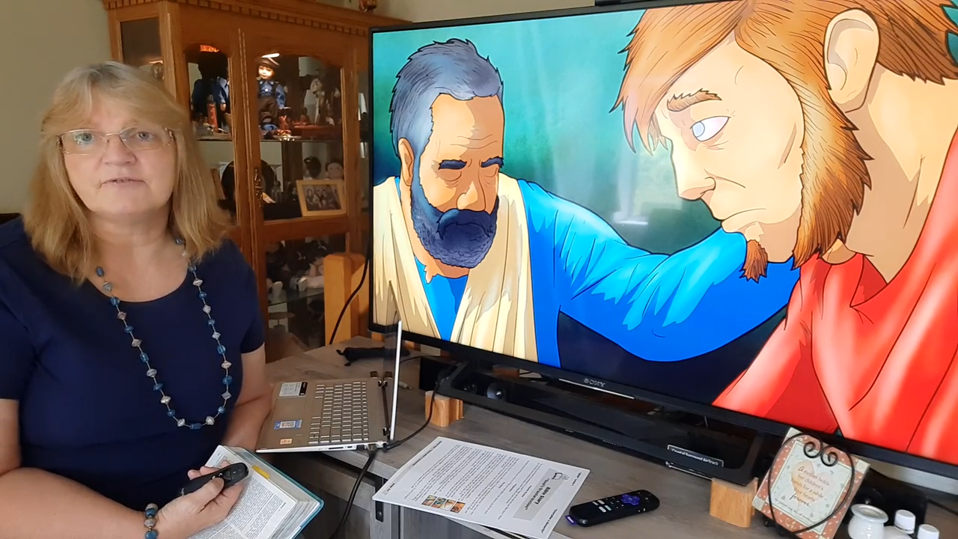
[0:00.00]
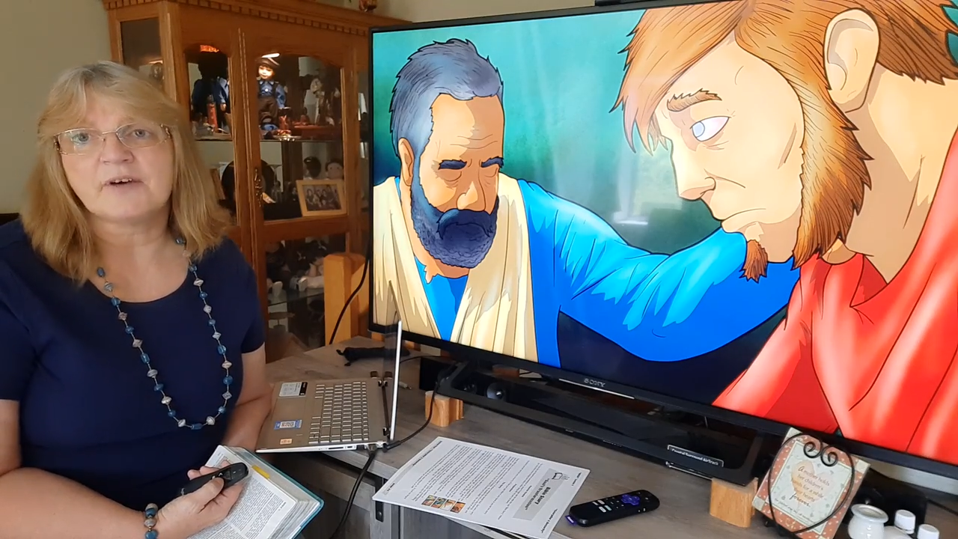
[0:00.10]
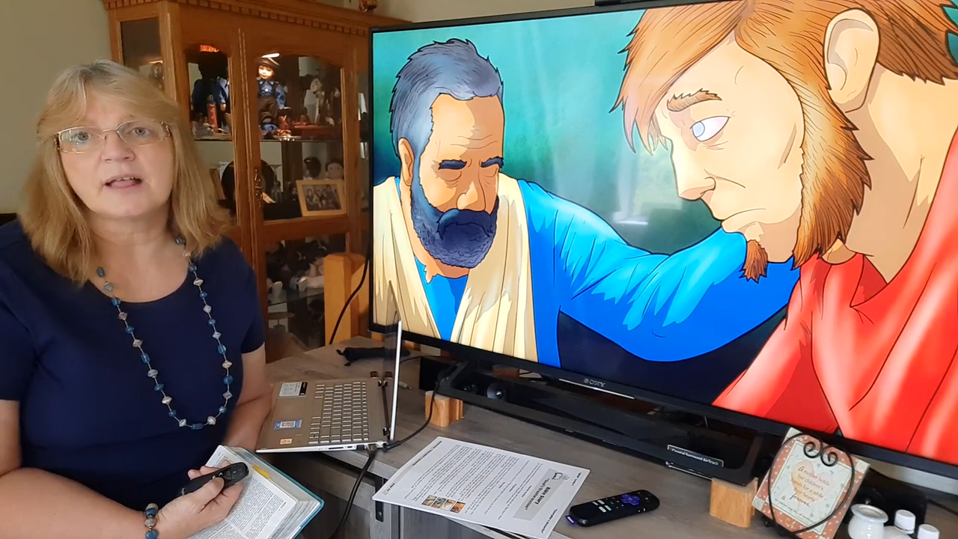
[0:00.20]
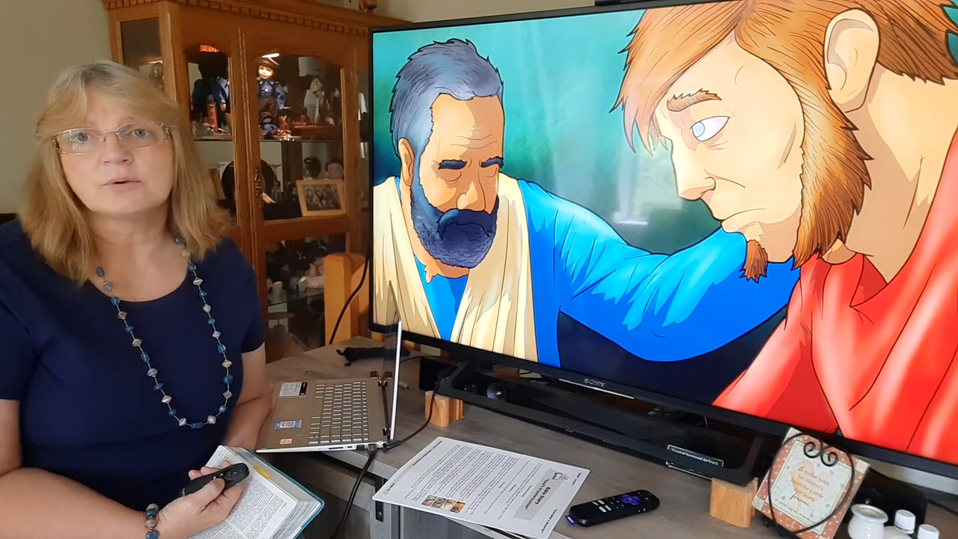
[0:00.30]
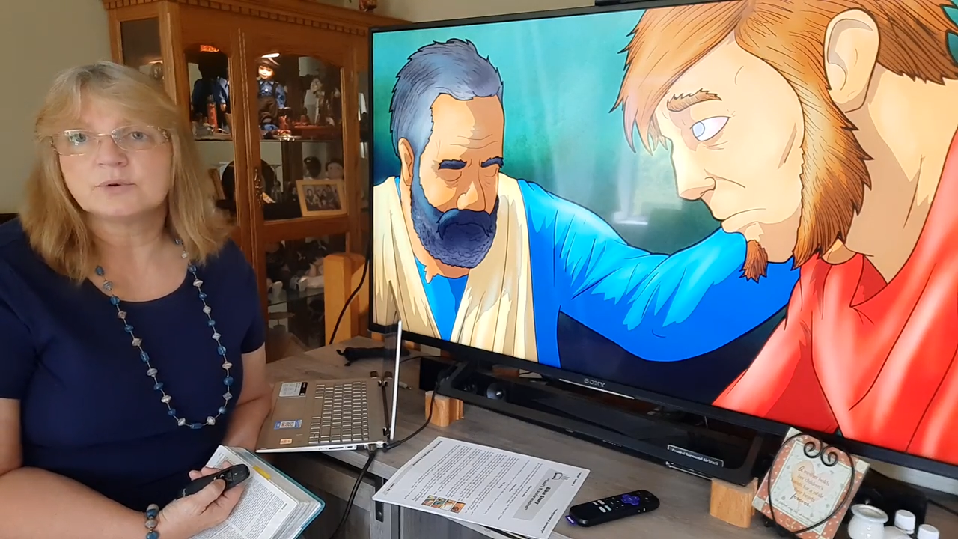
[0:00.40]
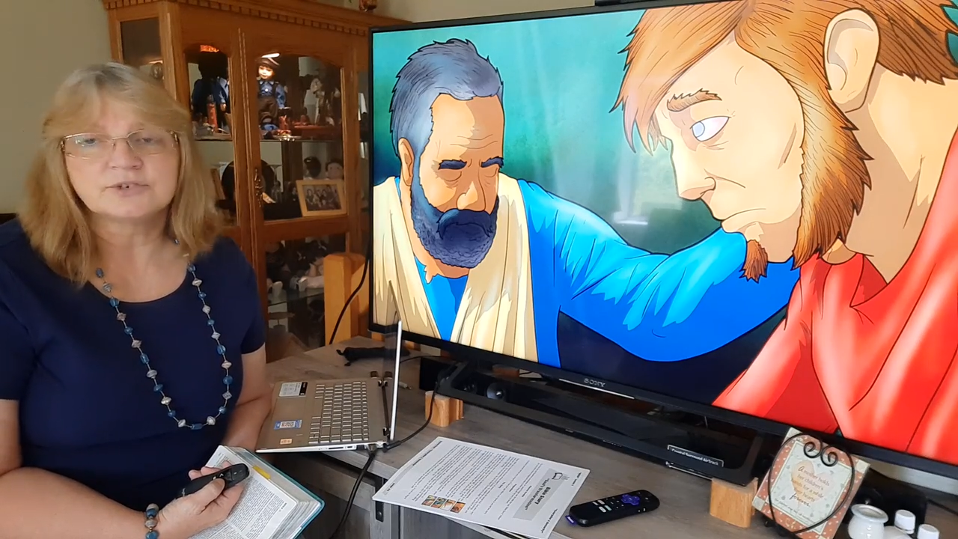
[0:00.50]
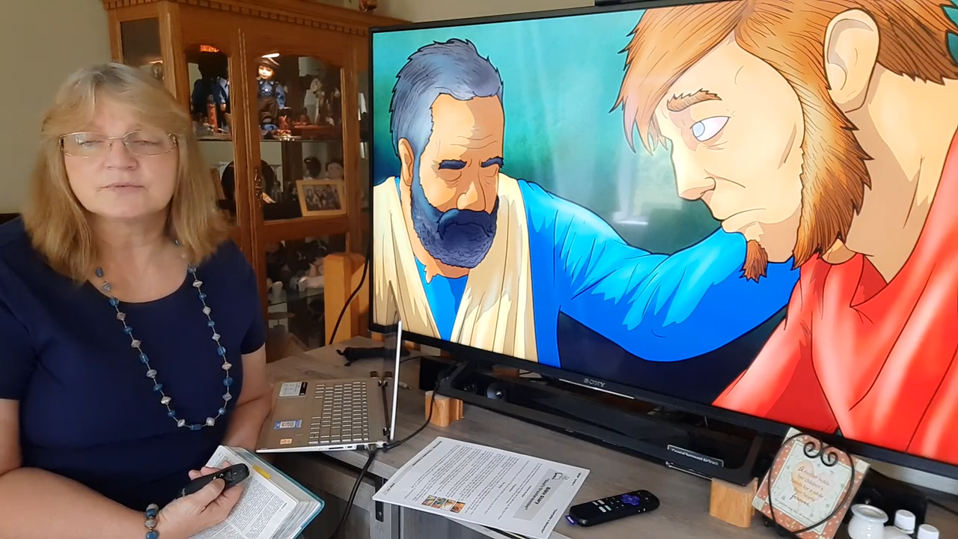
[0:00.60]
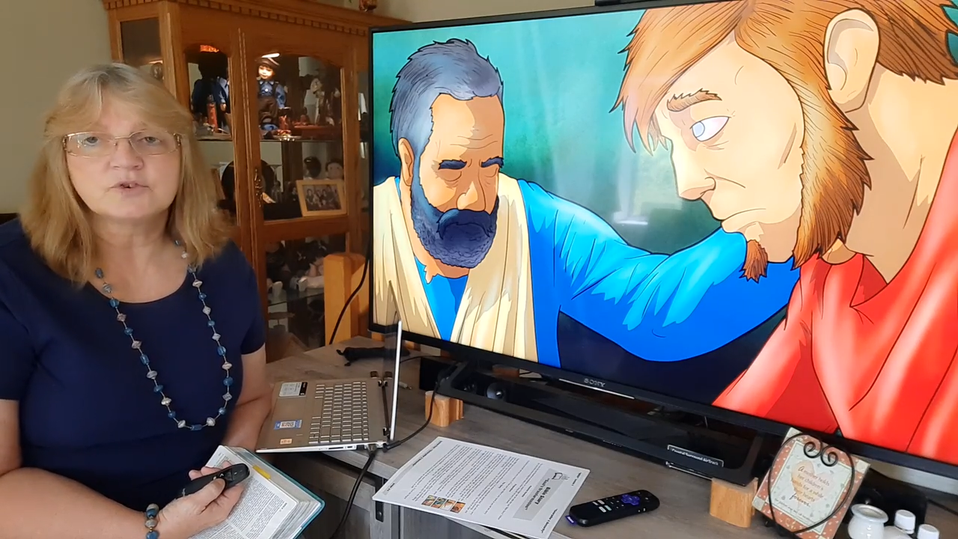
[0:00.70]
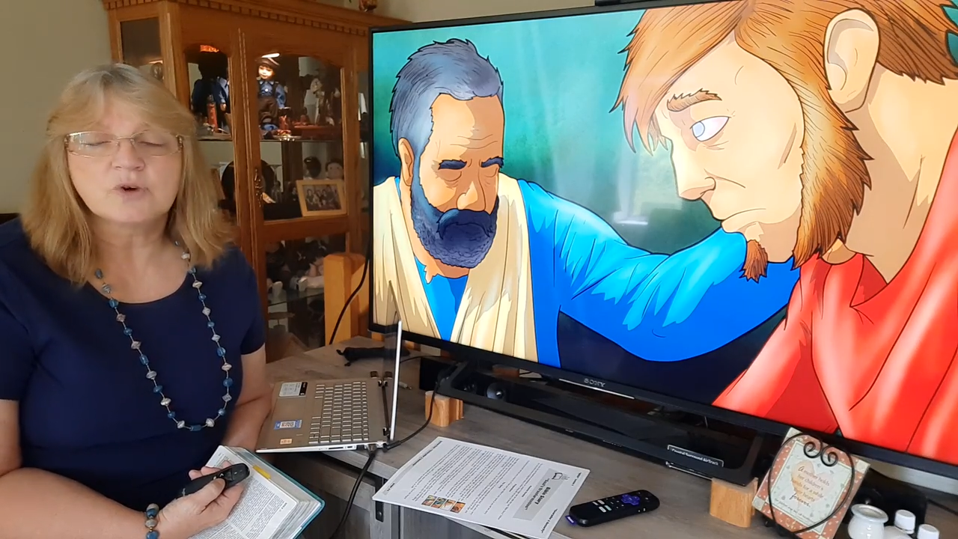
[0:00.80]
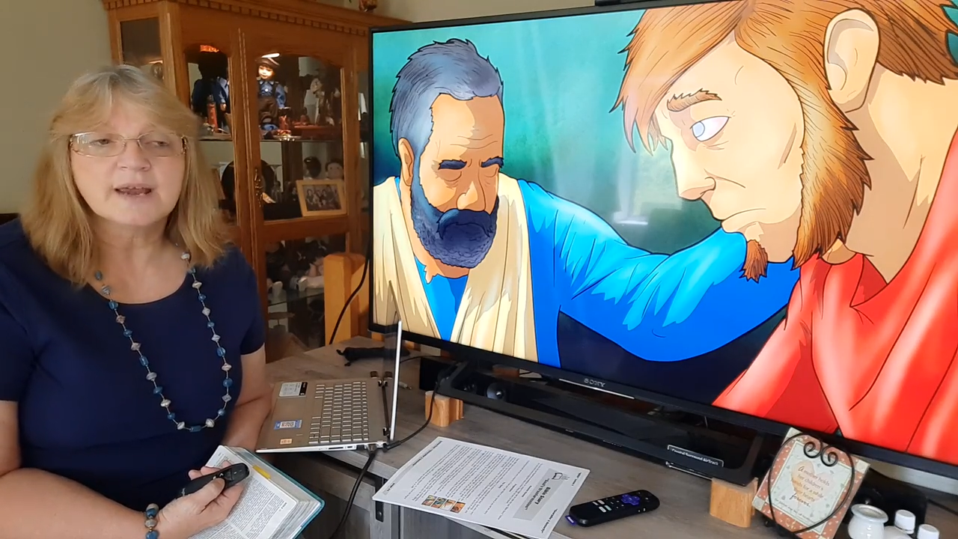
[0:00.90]
followers
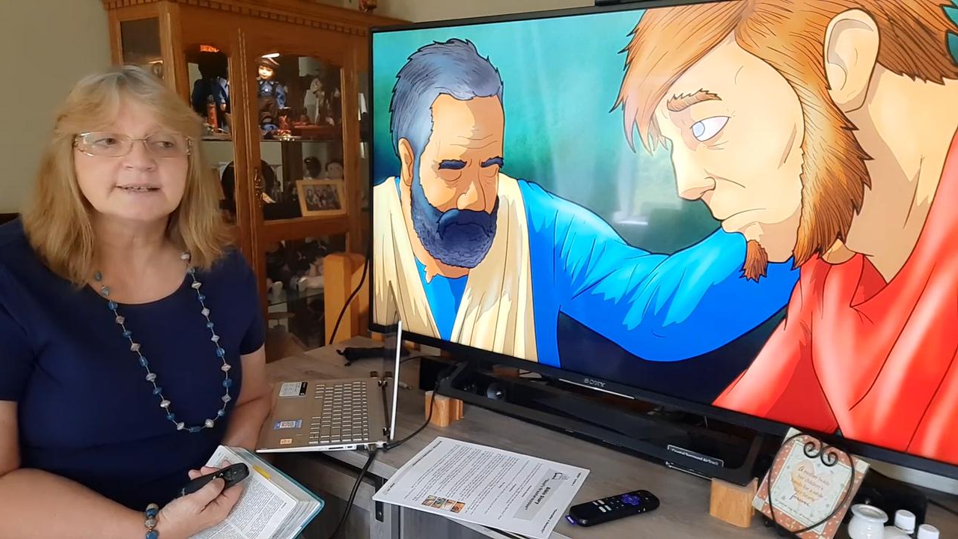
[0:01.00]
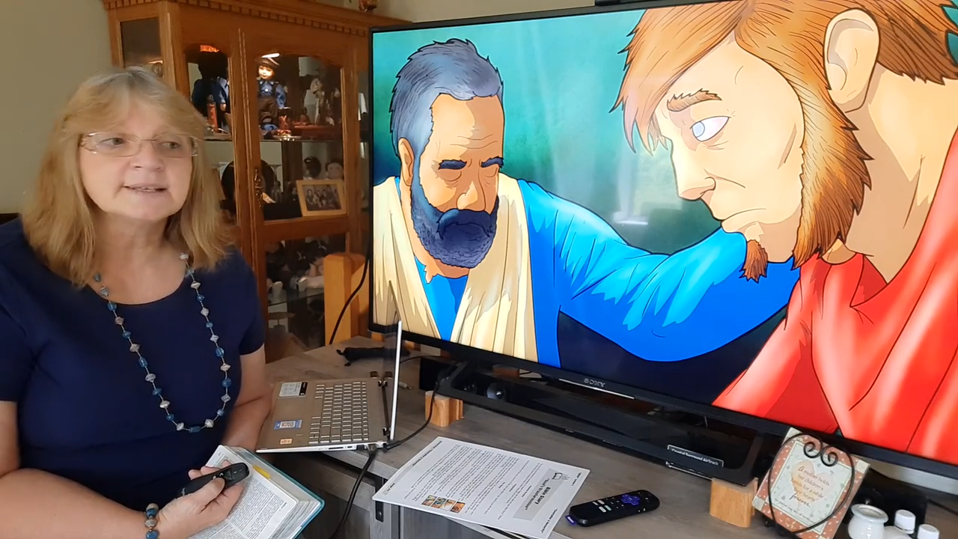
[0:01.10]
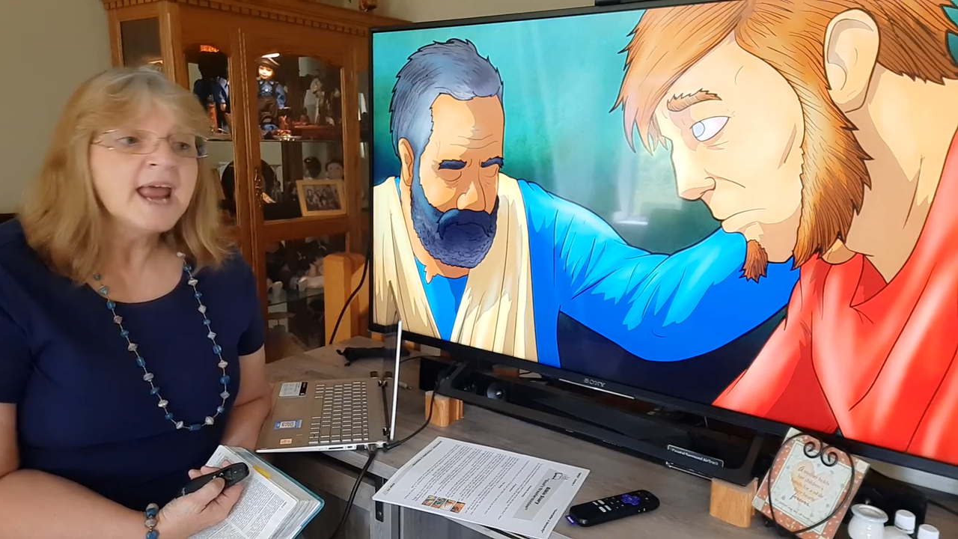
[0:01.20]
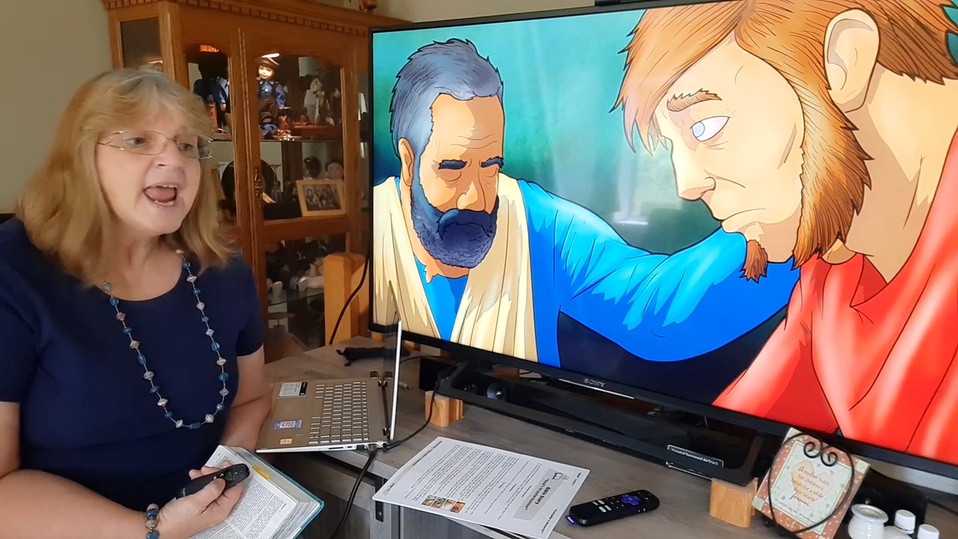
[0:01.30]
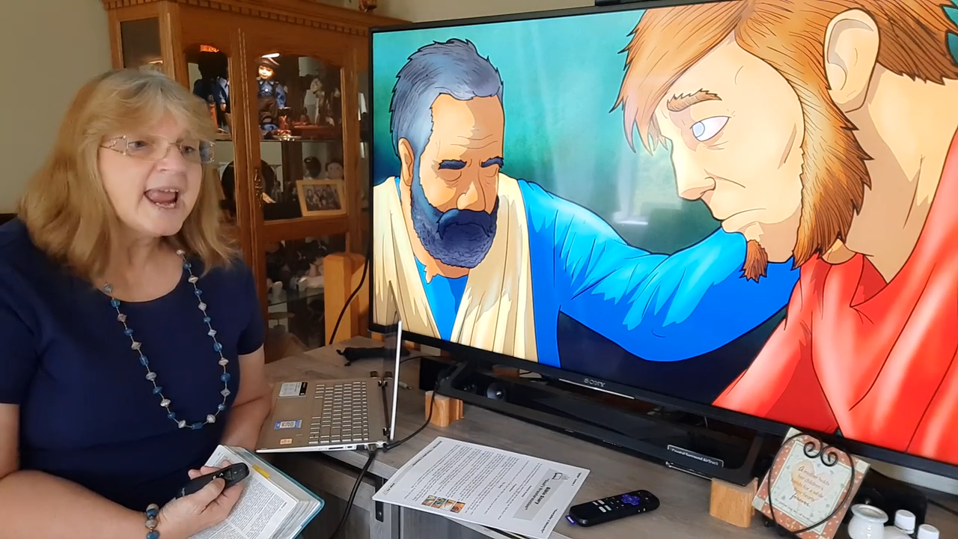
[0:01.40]
of Christ,